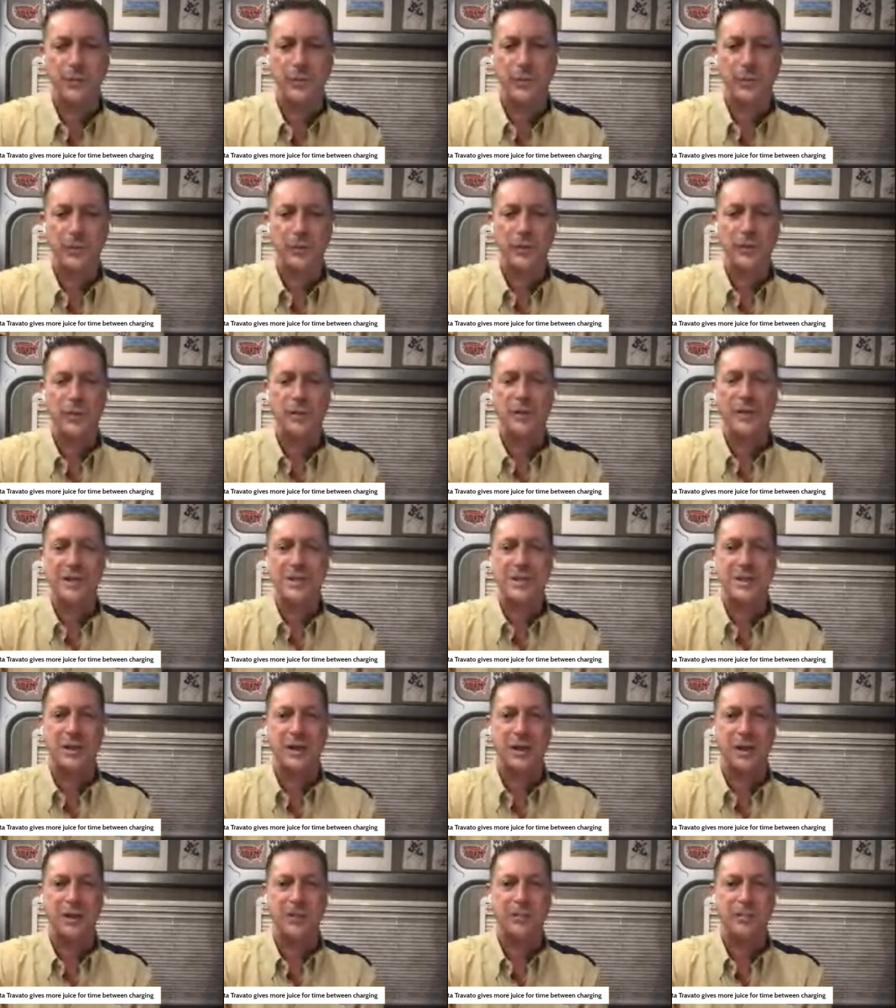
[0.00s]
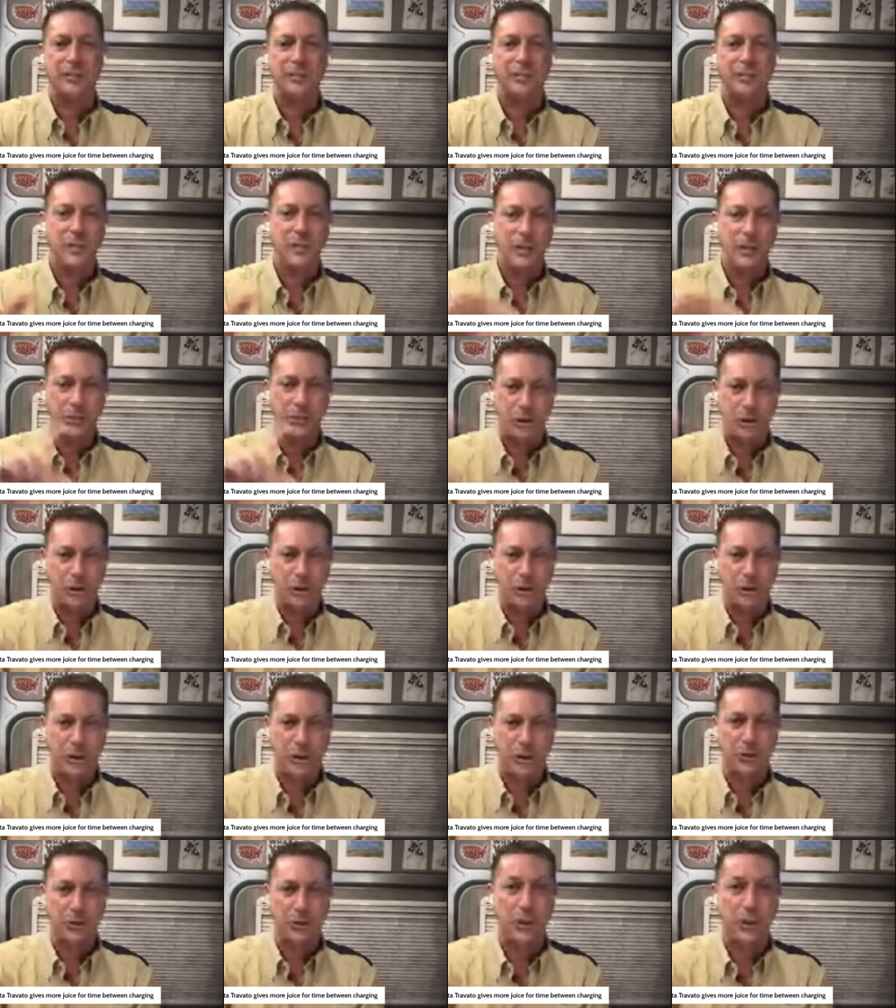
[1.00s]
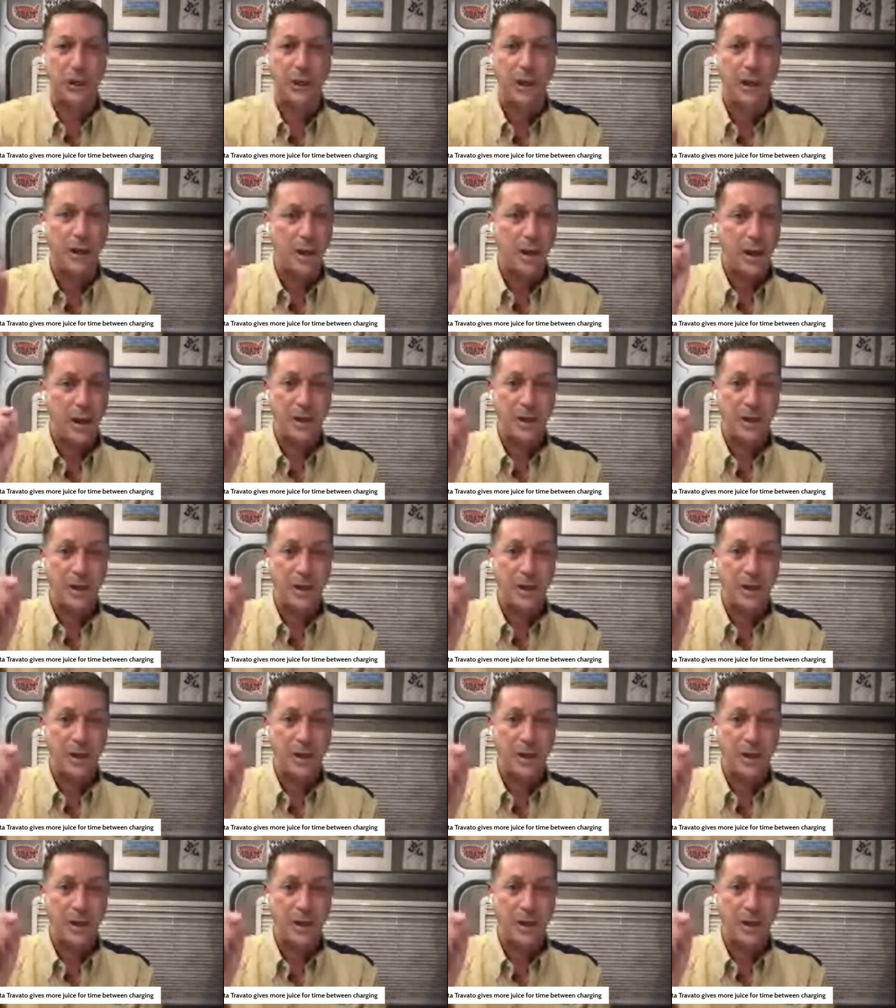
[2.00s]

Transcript: for less time charging in between.